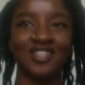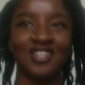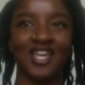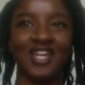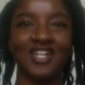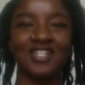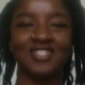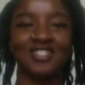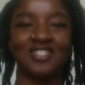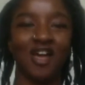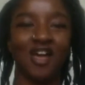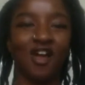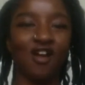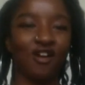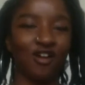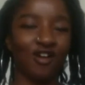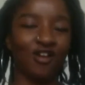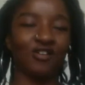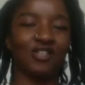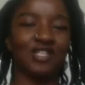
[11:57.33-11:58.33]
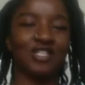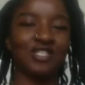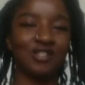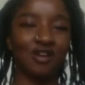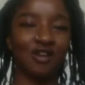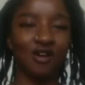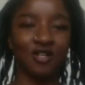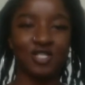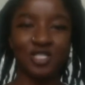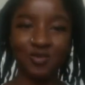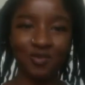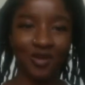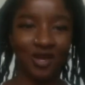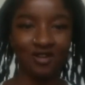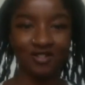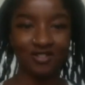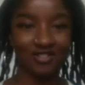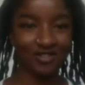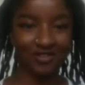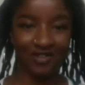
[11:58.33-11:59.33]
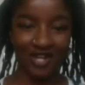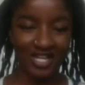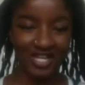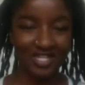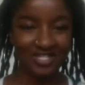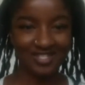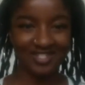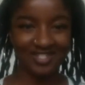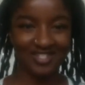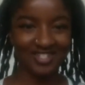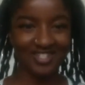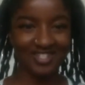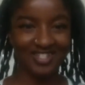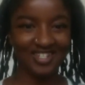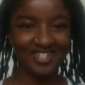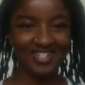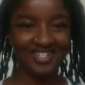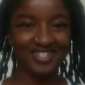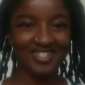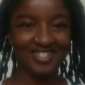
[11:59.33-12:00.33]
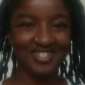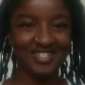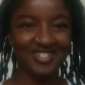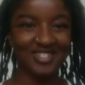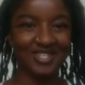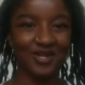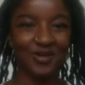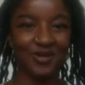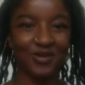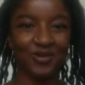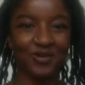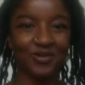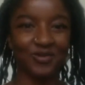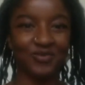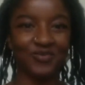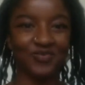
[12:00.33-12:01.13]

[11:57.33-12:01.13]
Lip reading: that is not currently talked about is crazy. So,